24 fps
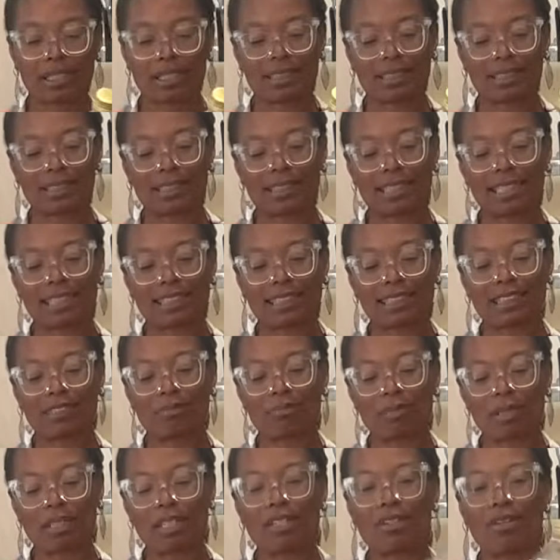
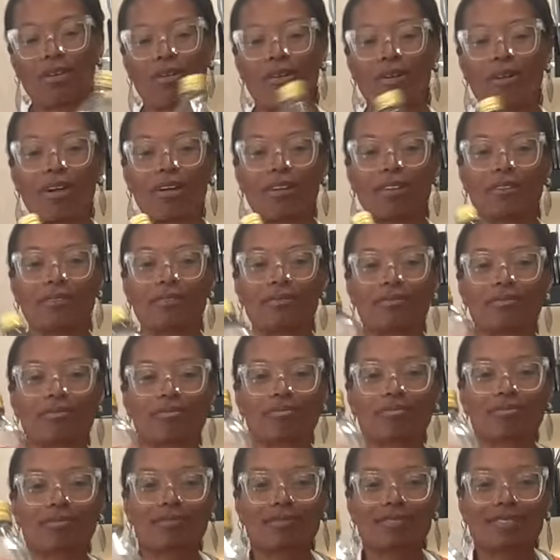sesame oil.
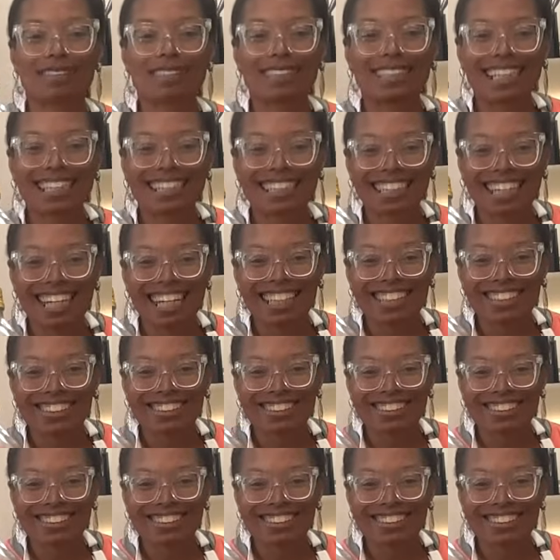Check that out.